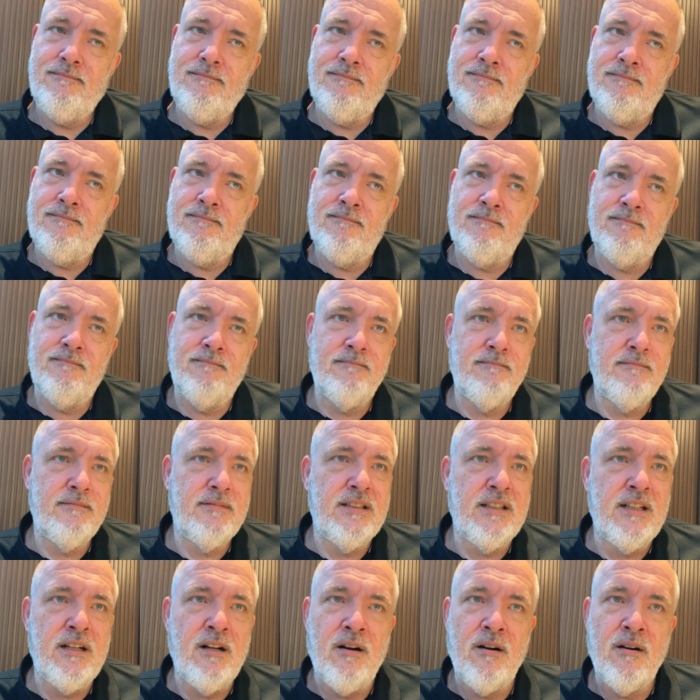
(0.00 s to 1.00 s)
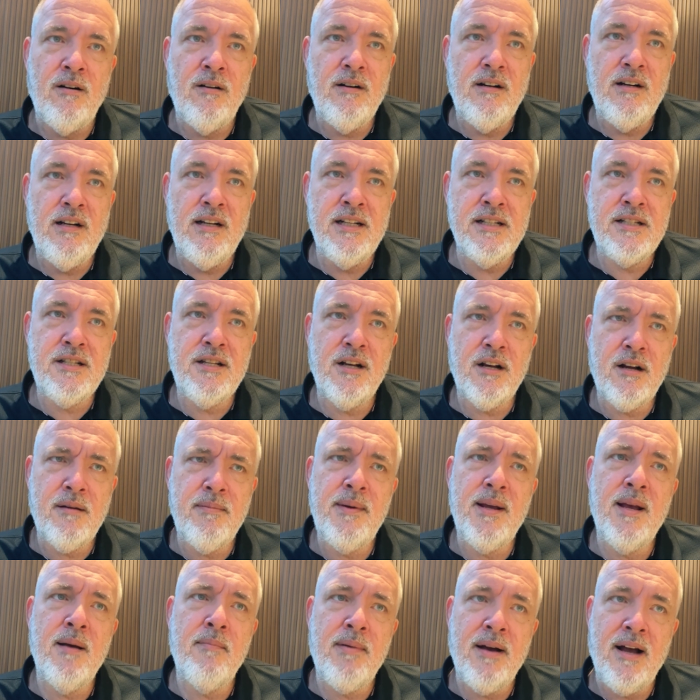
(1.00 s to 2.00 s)
it took
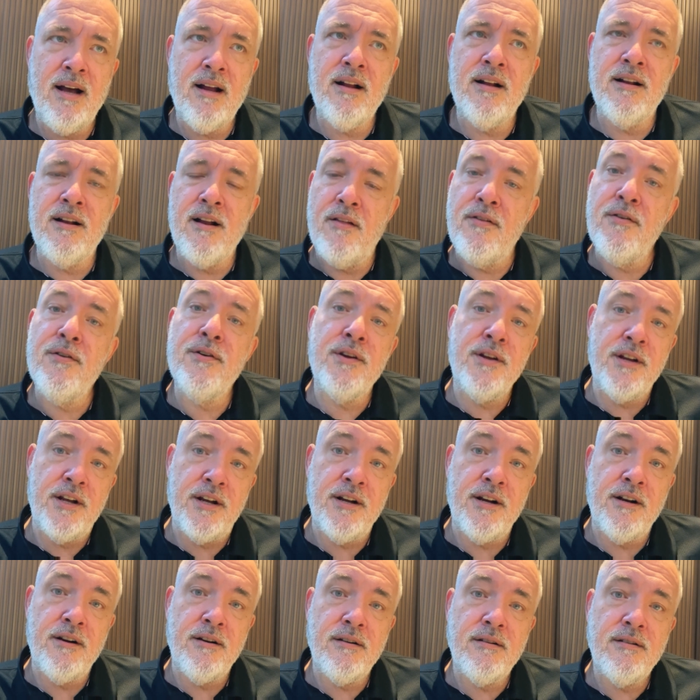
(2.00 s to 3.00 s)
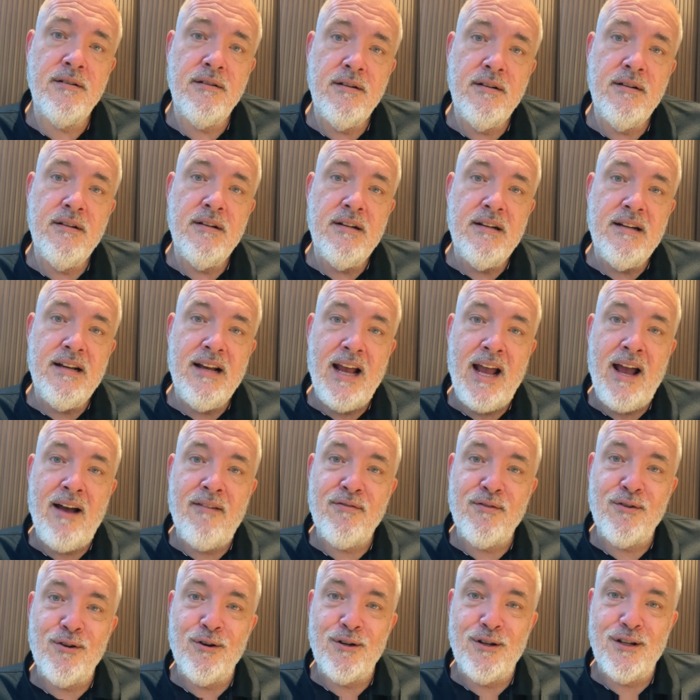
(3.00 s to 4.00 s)
me about another year
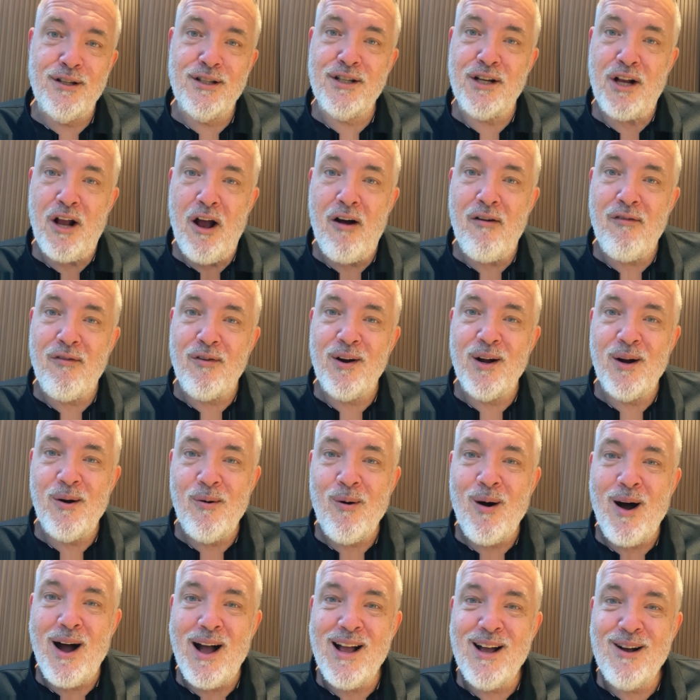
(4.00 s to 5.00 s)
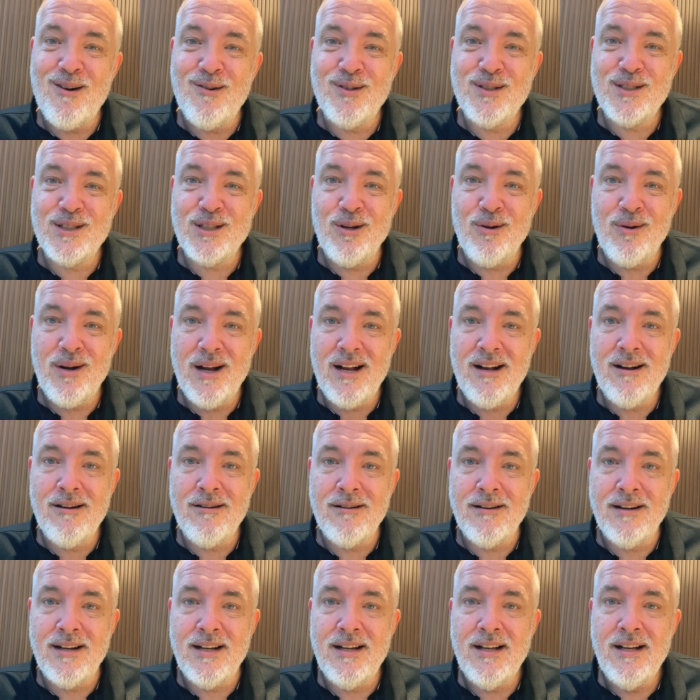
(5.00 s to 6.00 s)
after discovering why I was so
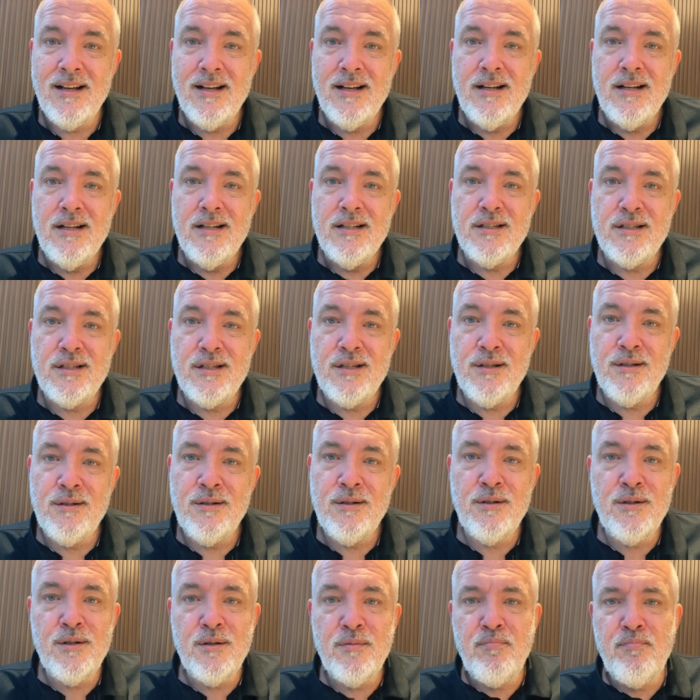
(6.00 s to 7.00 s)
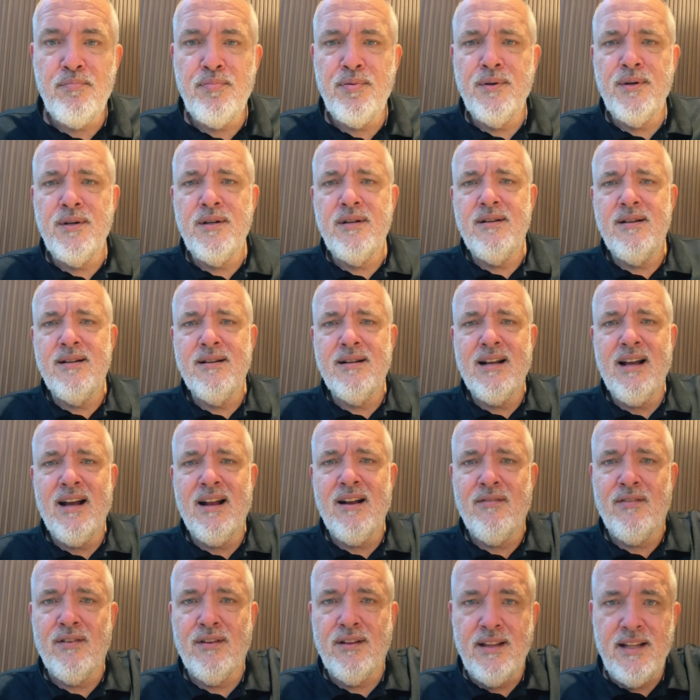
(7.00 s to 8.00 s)
angry to put
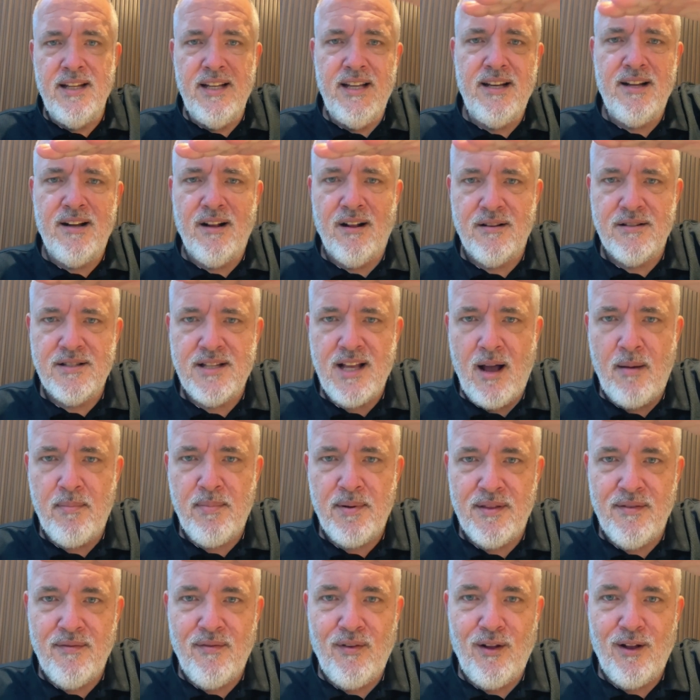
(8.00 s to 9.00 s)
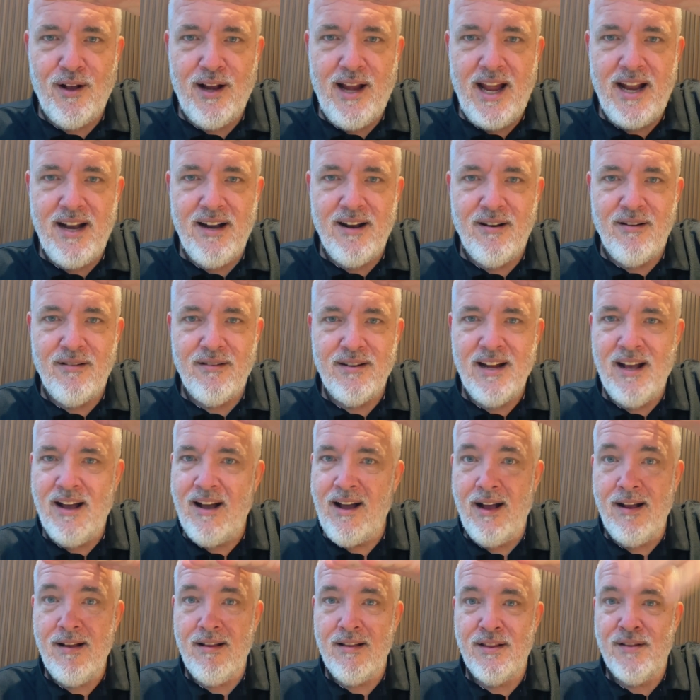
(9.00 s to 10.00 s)
kind of a lid on top of the volcano.
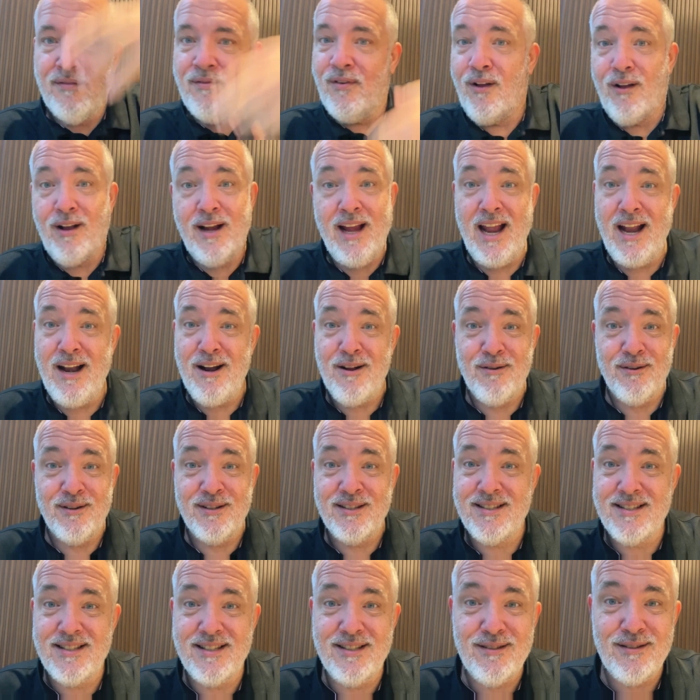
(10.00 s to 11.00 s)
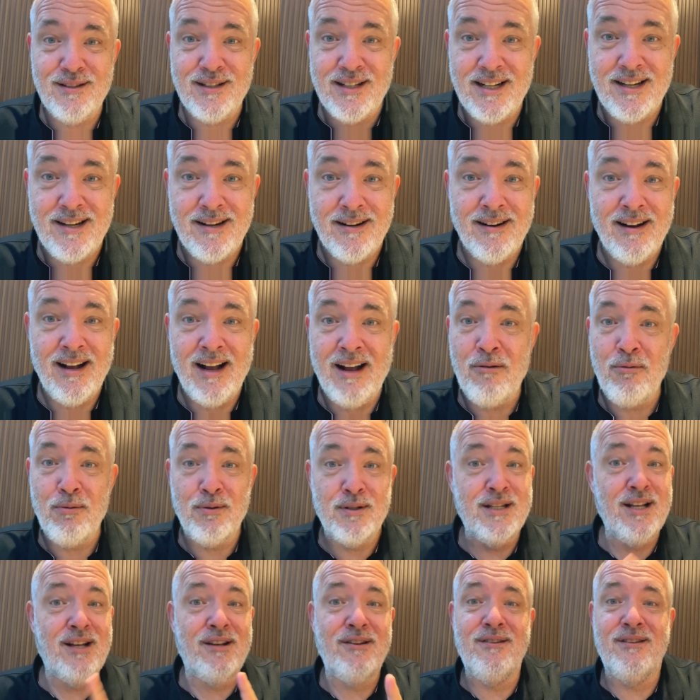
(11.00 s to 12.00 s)
Now, the volcano is still there. I
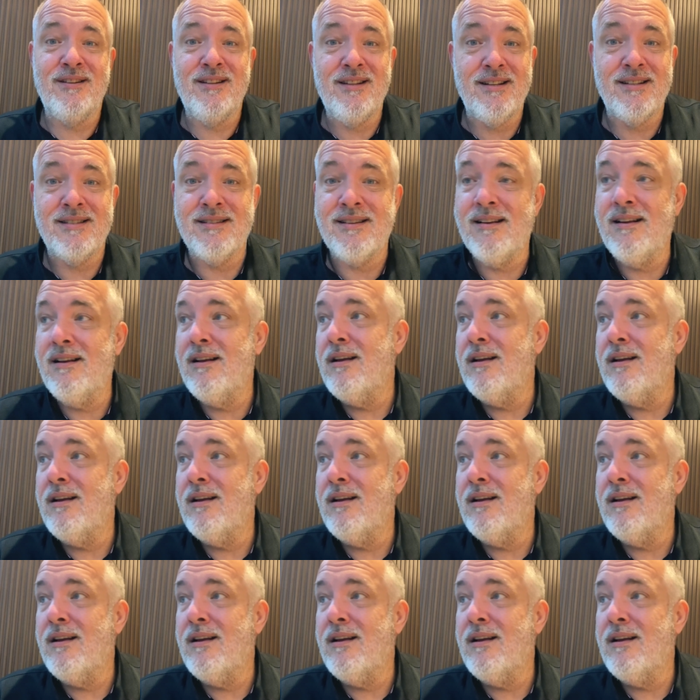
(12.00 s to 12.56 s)
will tell you this.